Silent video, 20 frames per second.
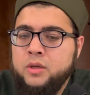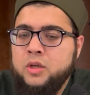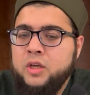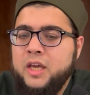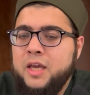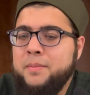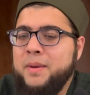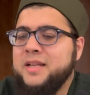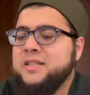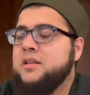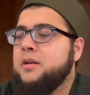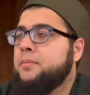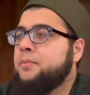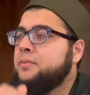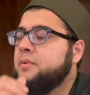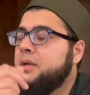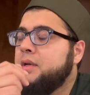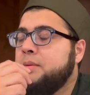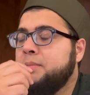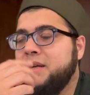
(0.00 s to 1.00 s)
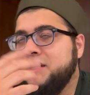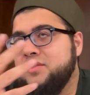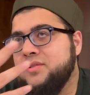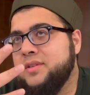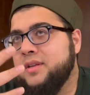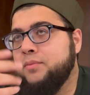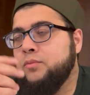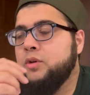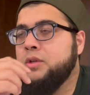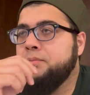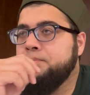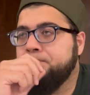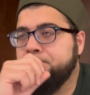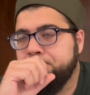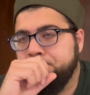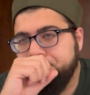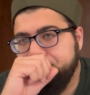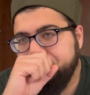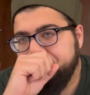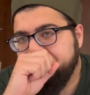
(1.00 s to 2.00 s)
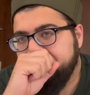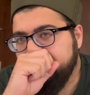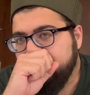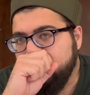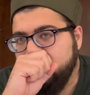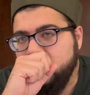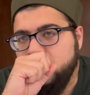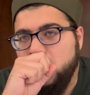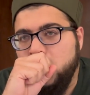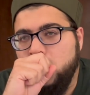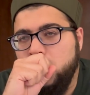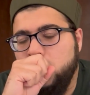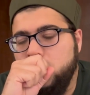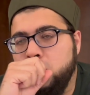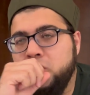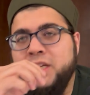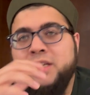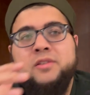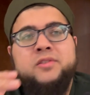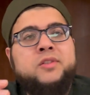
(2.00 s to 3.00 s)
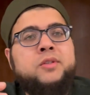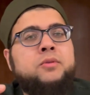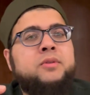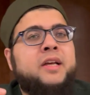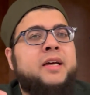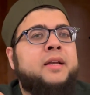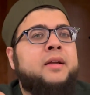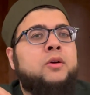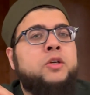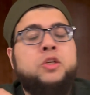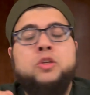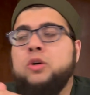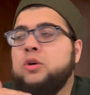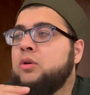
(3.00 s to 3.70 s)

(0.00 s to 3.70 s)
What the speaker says: Imagine someone who tells you that,